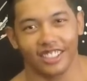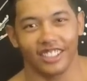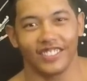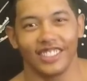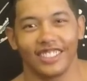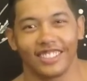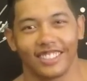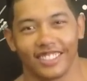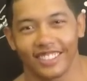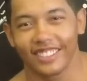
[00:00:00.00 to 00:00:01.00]
limit.
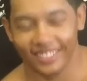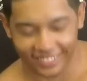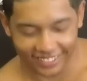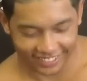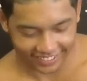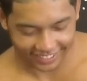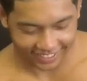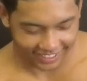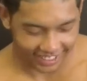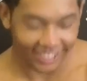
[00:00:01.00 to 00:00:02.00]

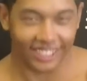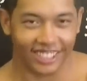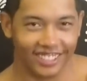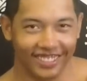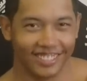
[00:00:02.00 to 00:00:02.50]
Thanks again.